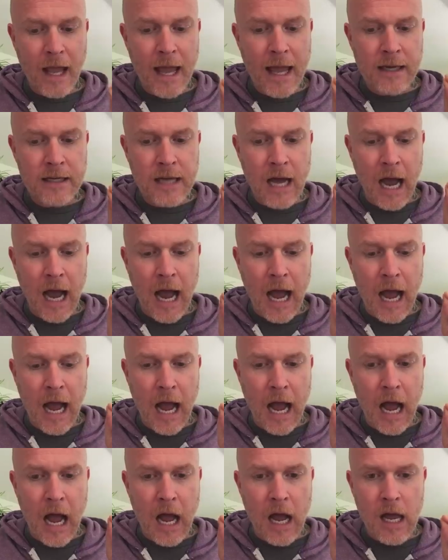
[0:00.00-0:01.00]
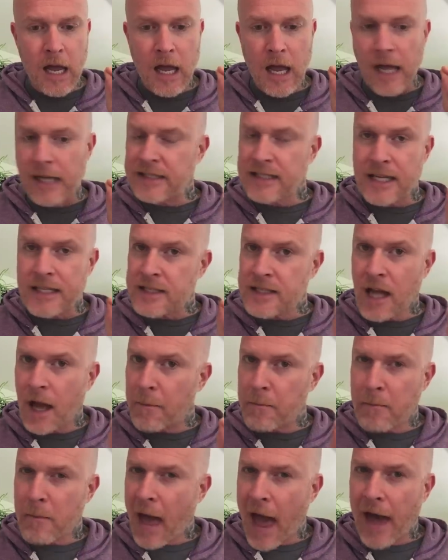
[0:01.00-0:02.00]
And it does
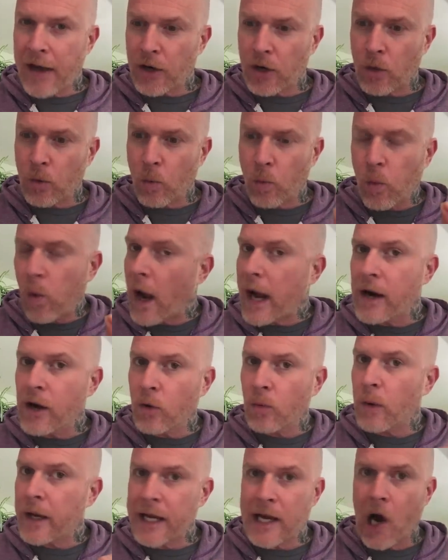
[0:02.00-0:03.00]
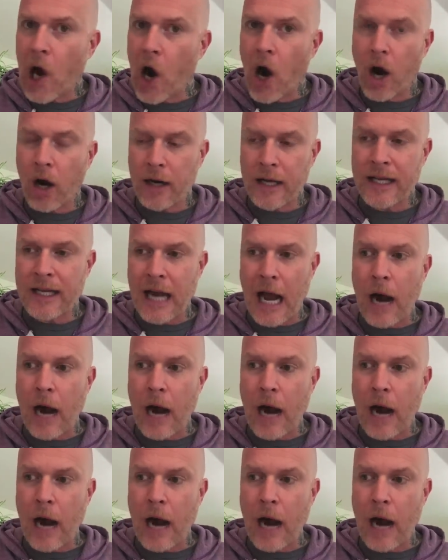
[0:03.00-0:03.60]
not matter where we are in